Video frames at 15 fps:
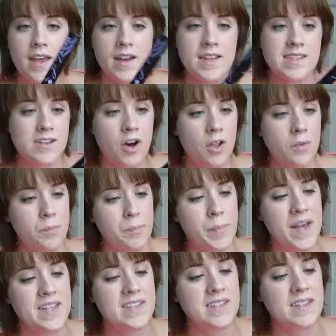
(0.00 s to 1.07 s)
and it's called
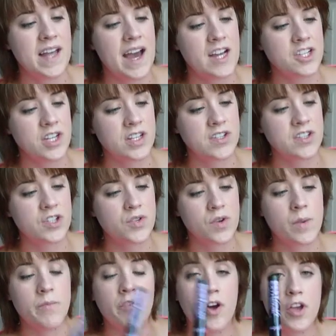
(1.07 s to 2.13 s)
Best Lash
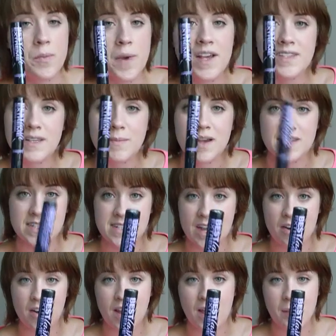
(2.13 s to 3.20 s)
Extreme Volumizing Mascara.